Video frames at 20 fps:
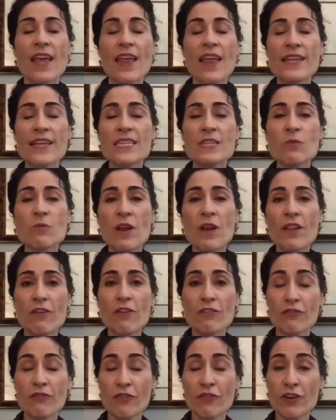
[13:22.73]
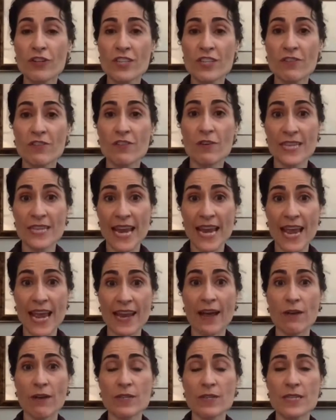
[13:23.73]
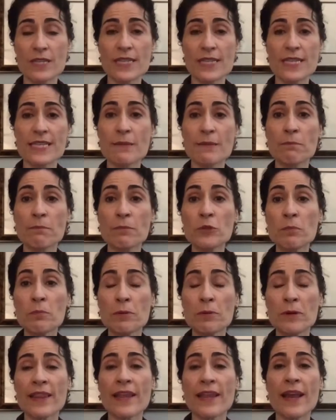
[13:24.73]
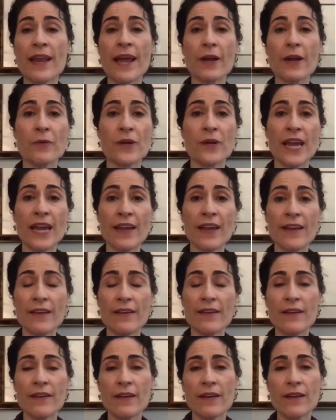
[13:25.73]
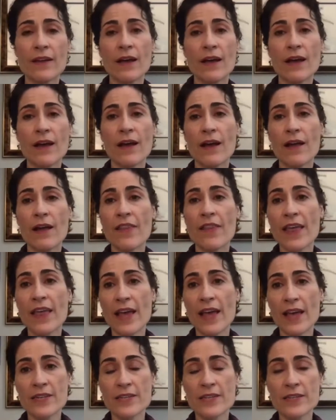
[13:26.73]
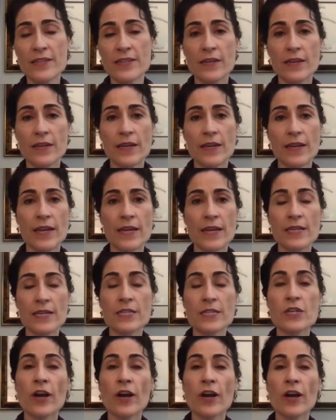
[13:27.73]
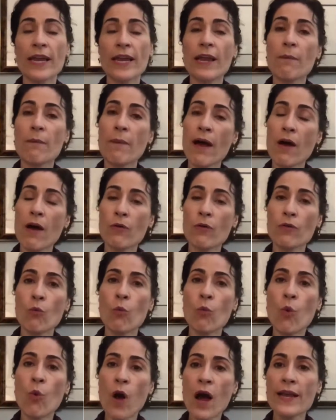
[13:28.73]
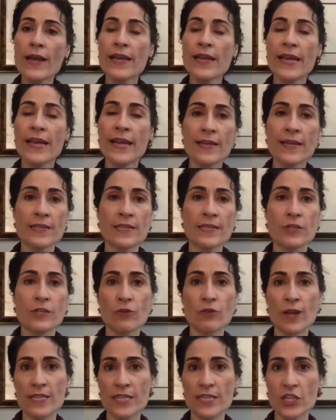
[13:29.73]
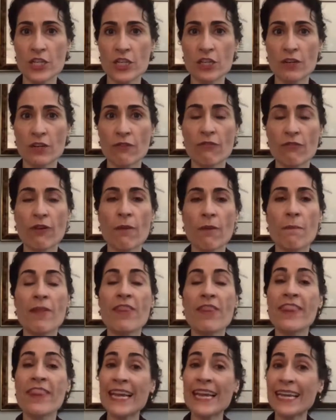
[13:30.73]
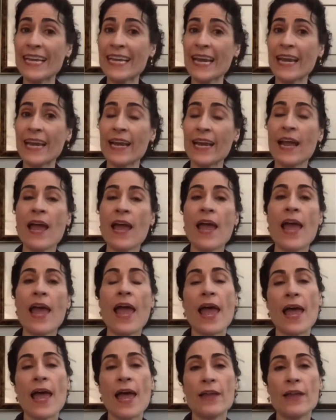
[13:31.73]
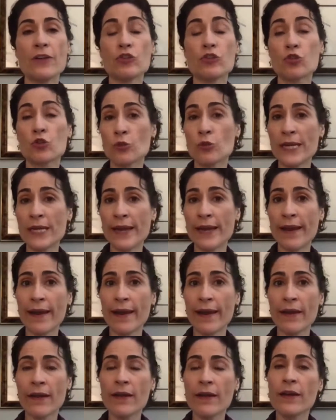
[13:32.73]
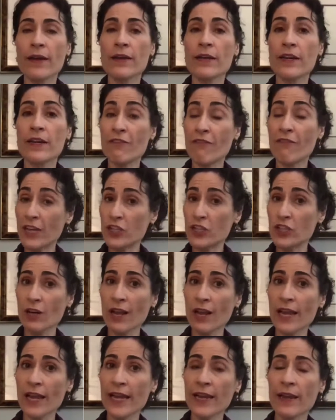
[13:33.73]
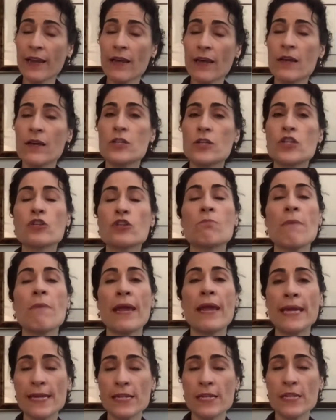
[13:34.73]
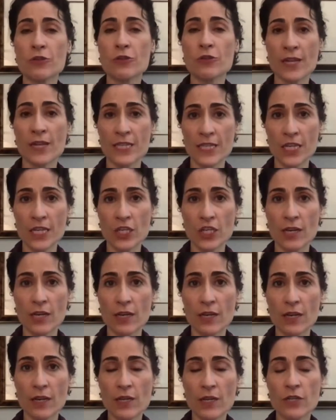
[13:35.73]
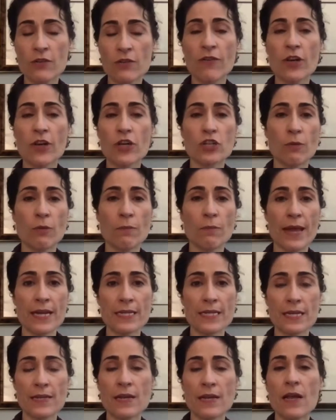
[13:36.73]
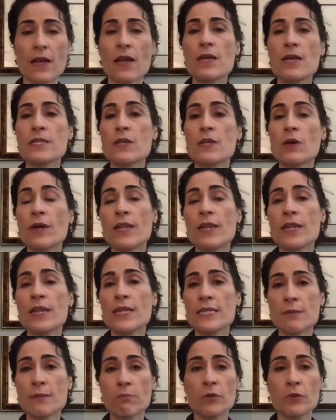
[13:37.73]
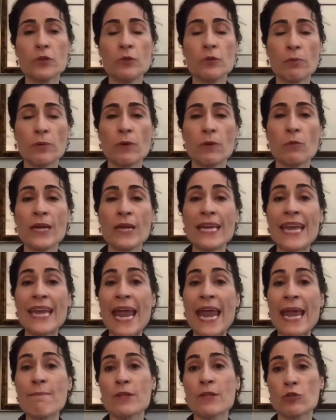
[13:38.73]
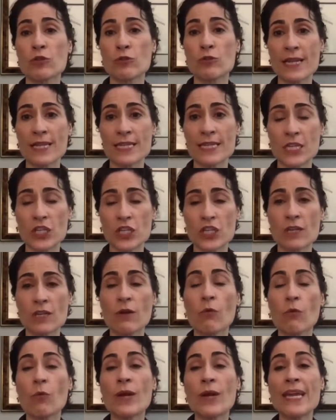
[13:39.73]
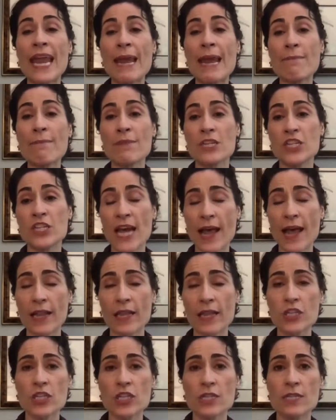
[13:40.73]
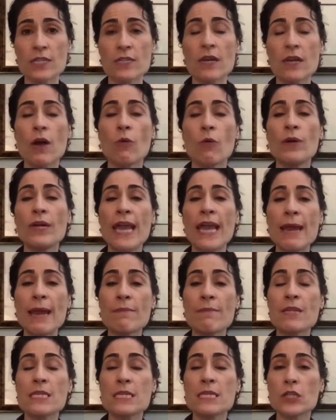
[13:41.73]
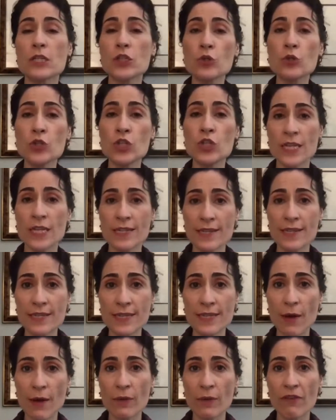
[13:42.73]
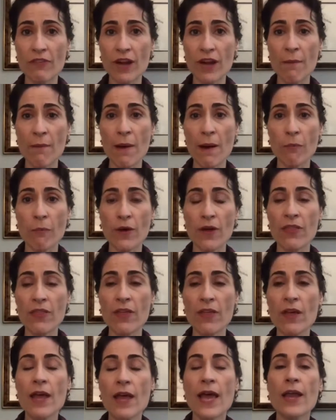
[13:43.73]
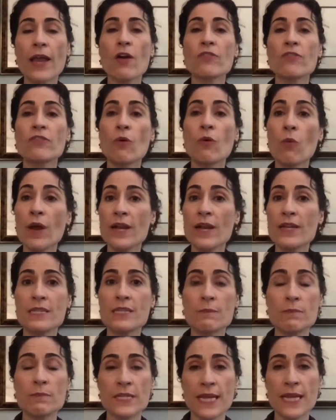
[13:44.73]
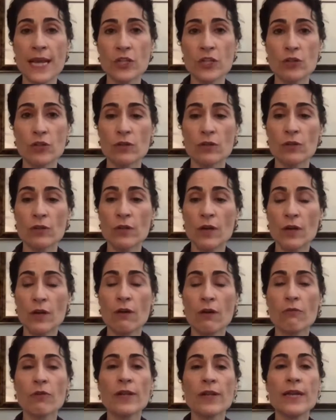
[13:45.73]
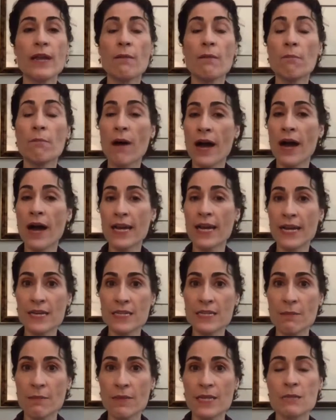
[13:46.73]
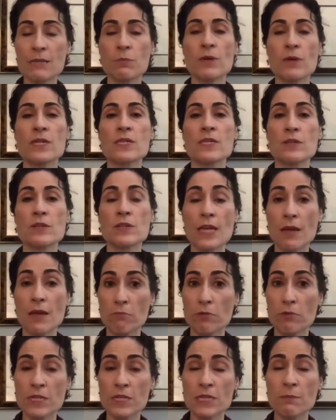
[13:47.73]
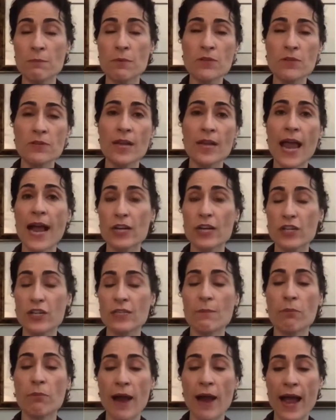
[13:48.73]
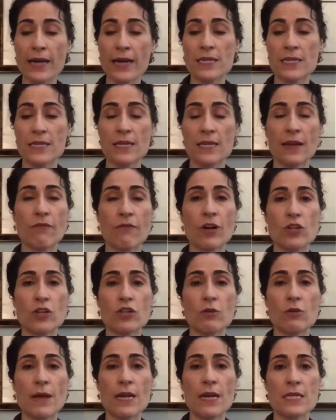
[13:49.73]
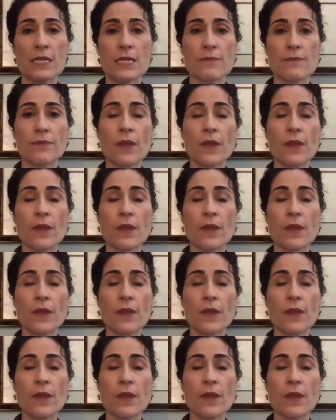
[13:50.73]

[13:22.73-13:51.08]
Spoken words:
This is one of those first of those handouts. This is a blueprint that I created that is talking about what is the transition from thinking and treating conventionally to making the transition to functional medicine. So in this blueprint, we name the transition, we name the challenges, we name the solutions that we've come up with, and also what is the potential of really embodying some of these principles and actually practicing functional medicine.